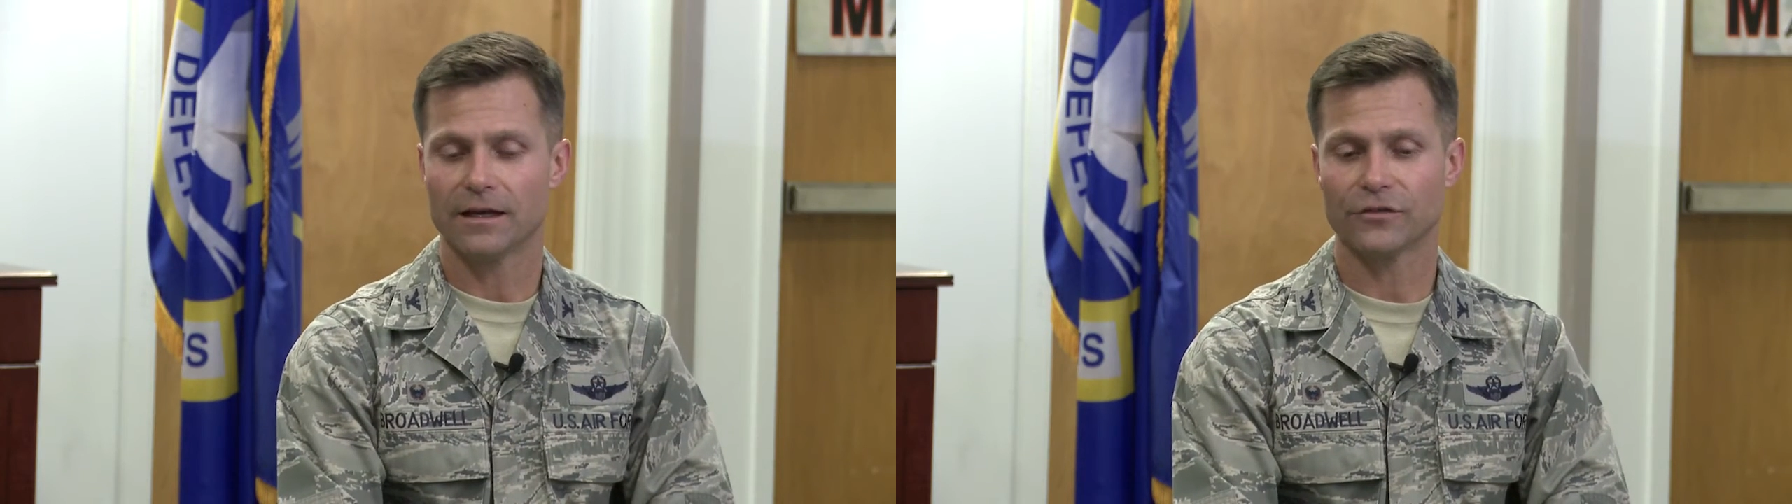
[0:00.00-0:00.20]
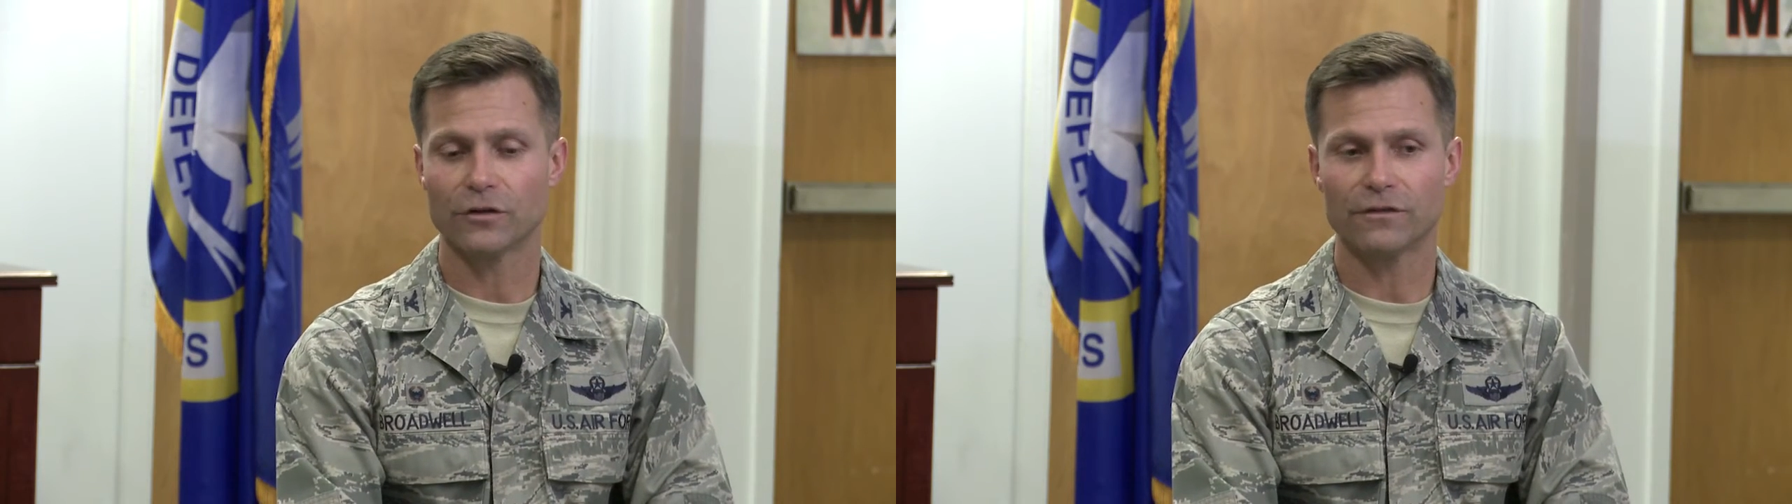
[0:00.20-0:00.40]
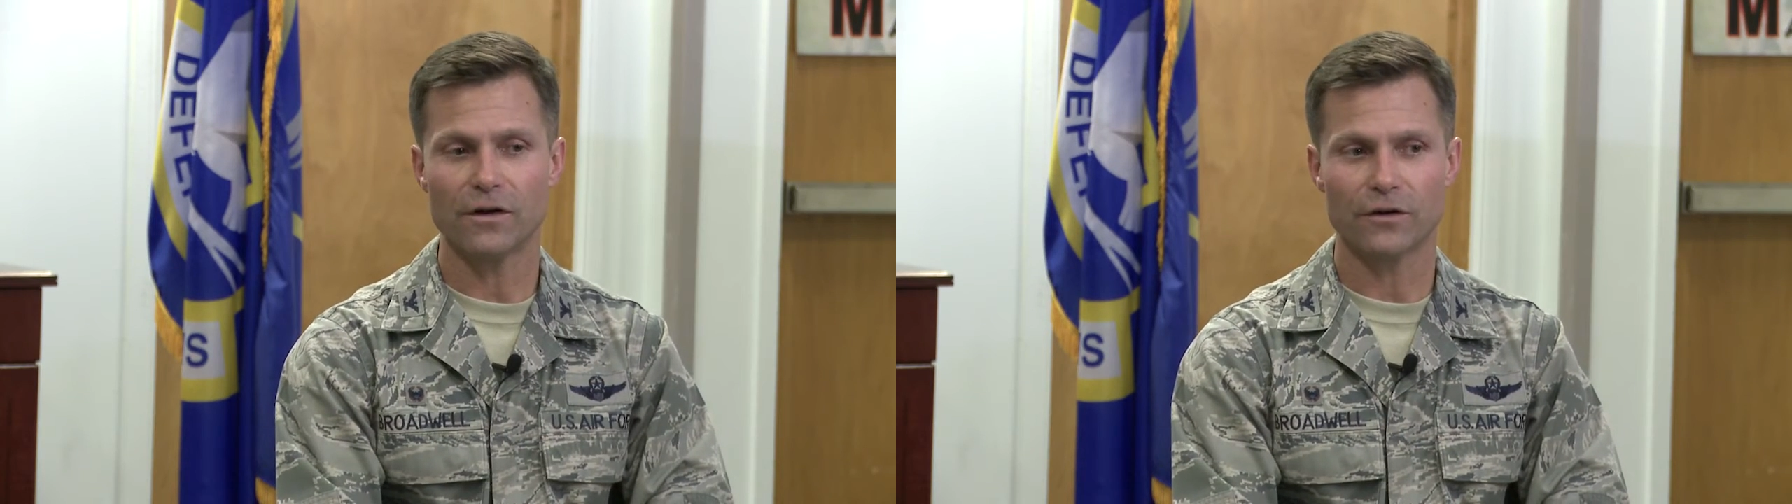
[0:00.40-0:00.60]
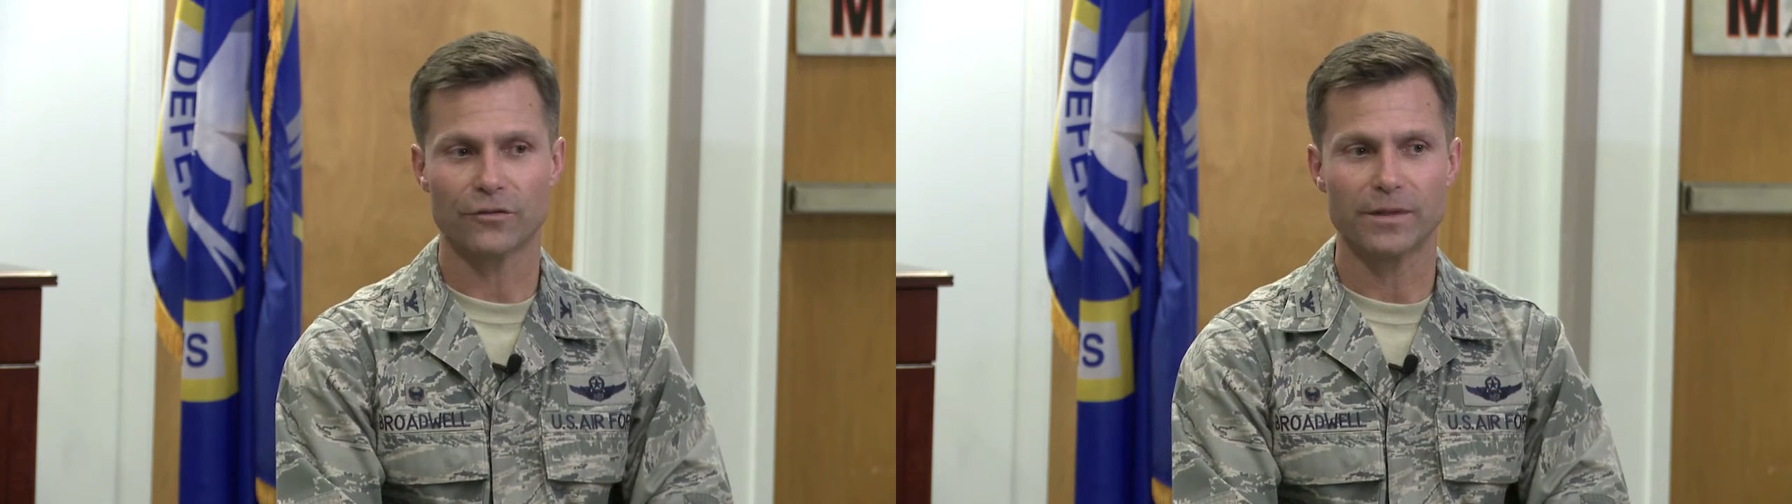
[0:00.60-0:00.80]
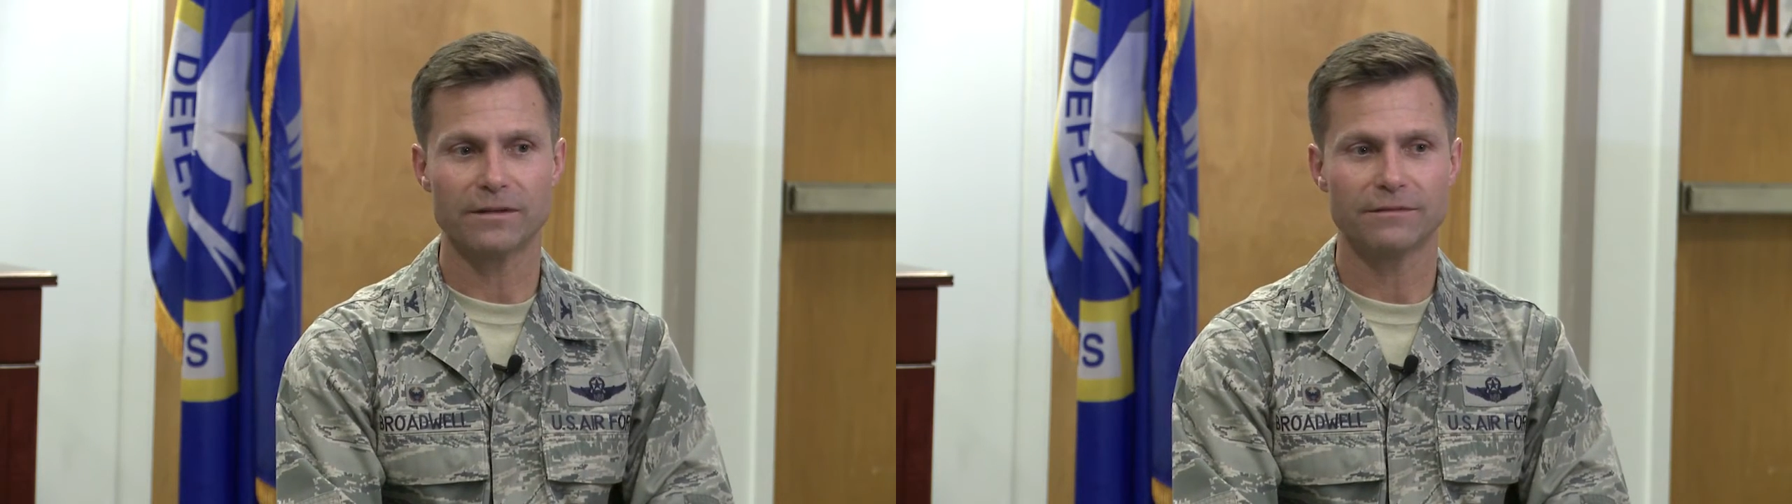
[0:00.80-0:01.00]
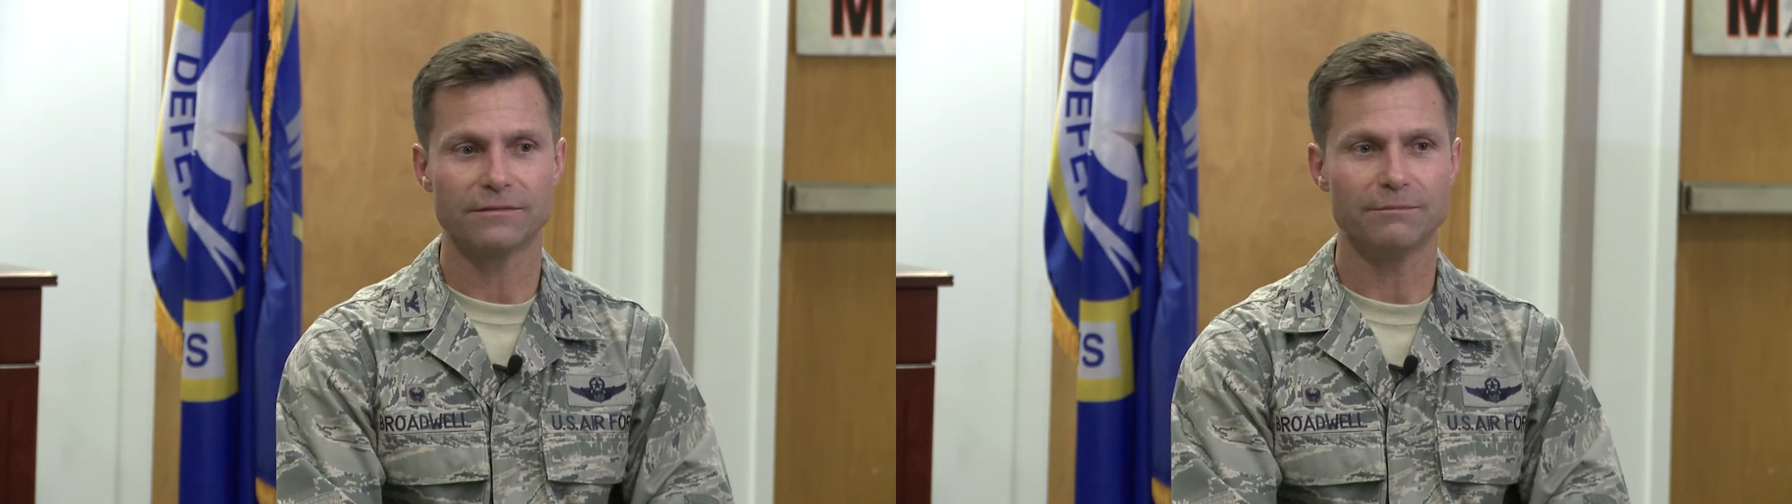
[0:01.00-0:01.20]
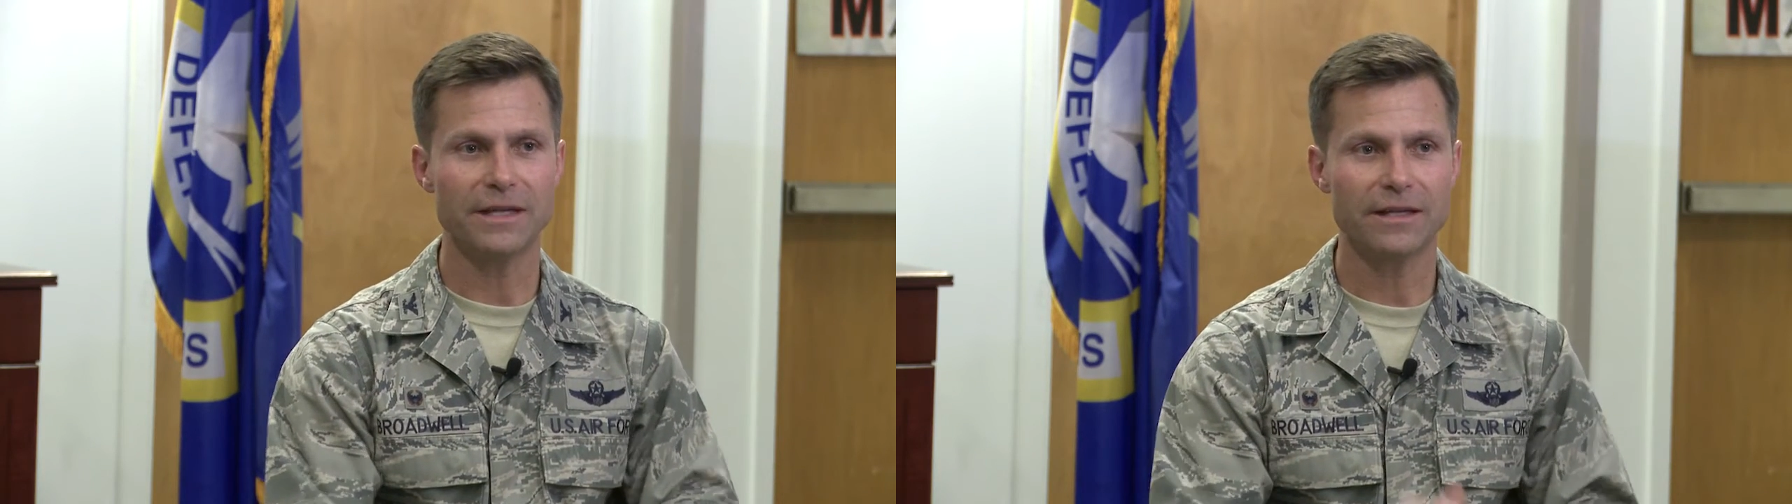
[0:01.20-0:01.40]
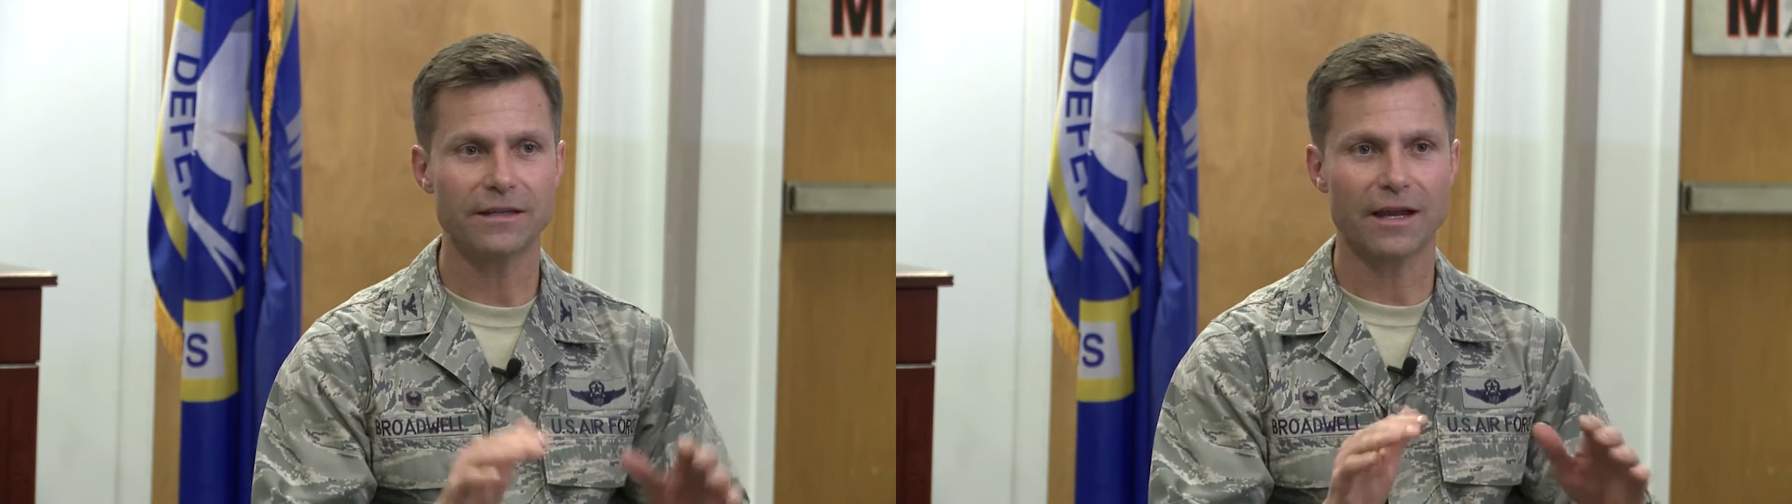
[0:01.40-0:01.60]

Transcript: so far has been meeting